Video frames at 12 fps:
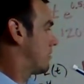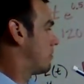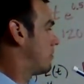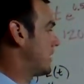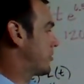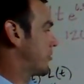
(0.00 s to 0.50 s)

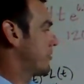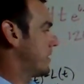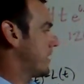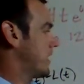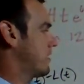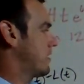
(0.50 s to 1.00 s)
Make sure you
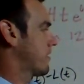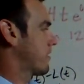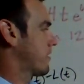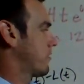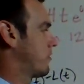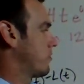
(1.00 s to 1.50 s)
guys
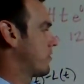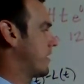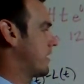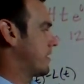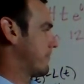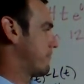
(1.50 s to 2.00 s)
do
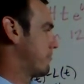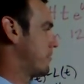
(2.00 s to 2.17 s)
say something